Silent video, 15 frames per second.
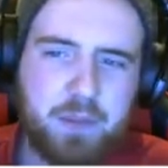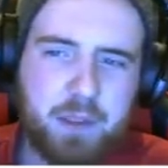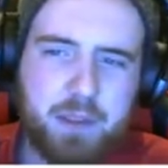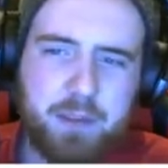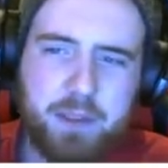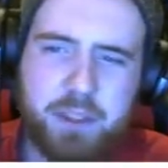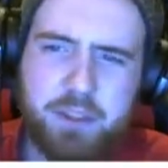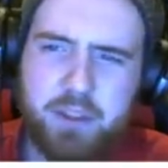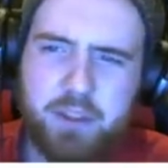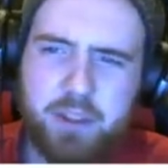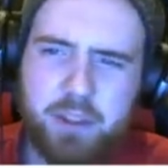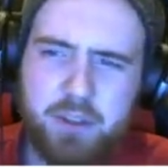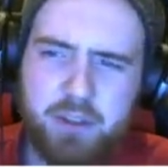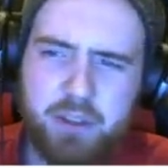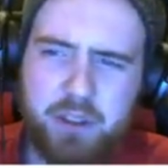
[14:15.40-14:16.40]
And that's just a
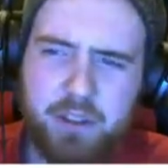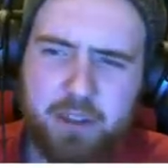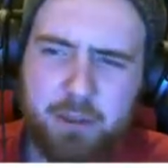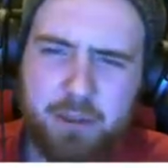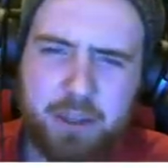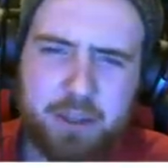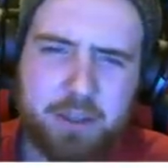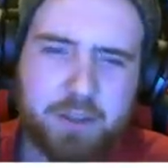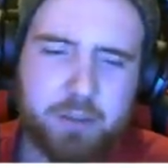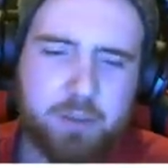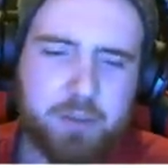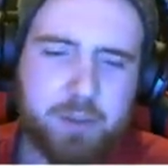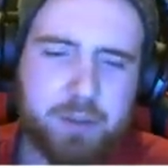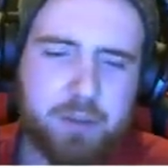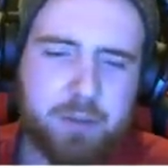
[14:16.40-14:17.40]
little sea temple. I guess there would
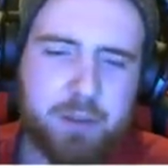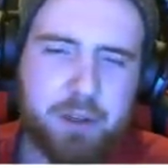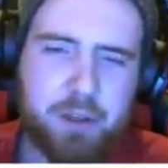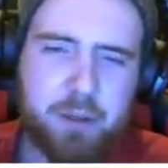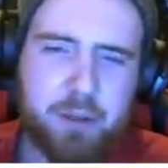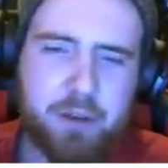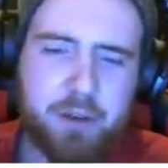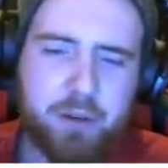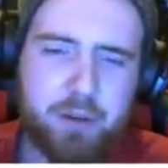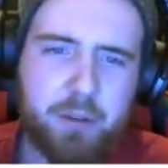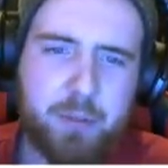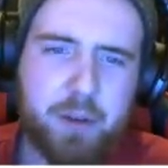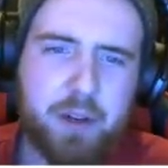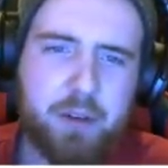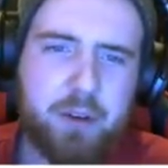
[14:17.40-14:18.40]
have been a little bit of loot,
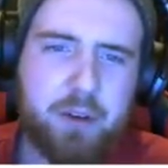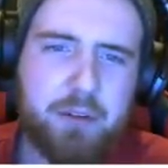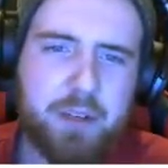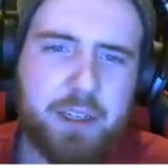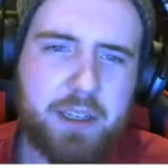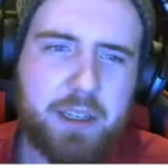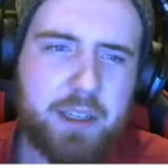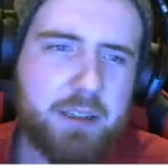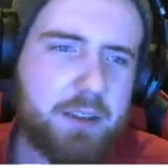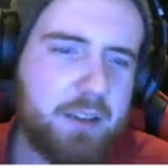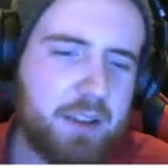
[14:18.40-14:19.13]
but I don't have any...